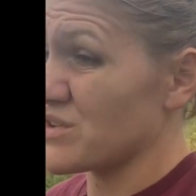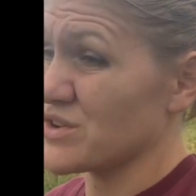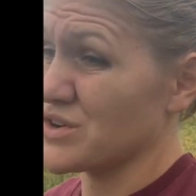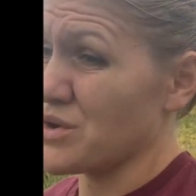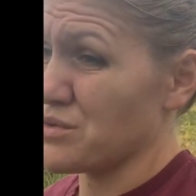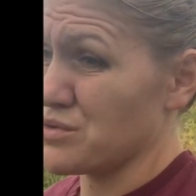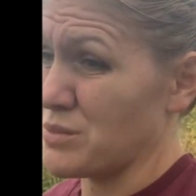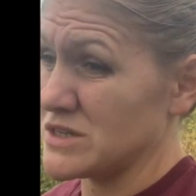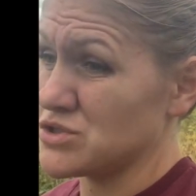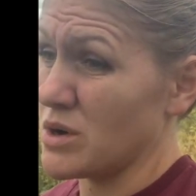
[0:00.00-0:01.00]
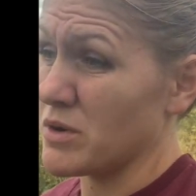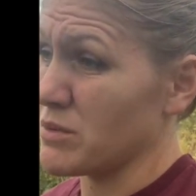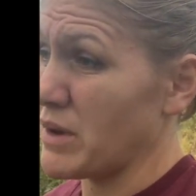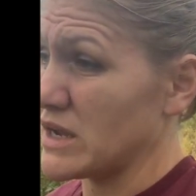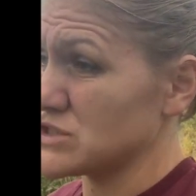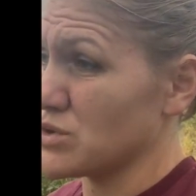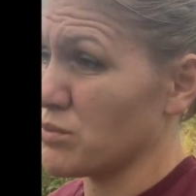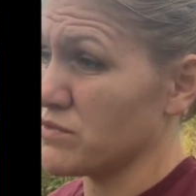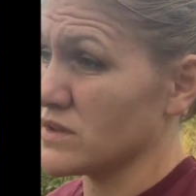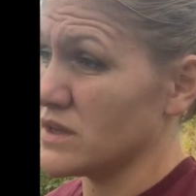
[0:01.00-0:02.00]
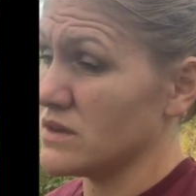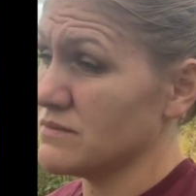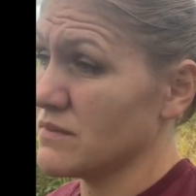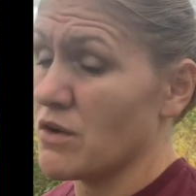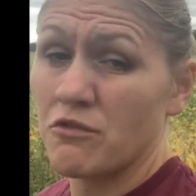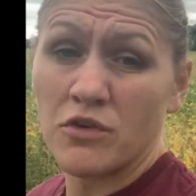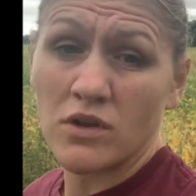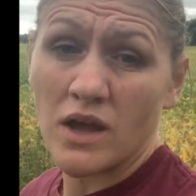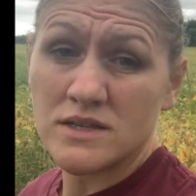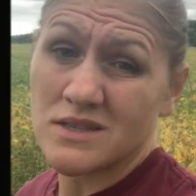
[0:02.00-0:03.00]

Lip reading: they're going to go through my strawberry patch and hopefully fertilize,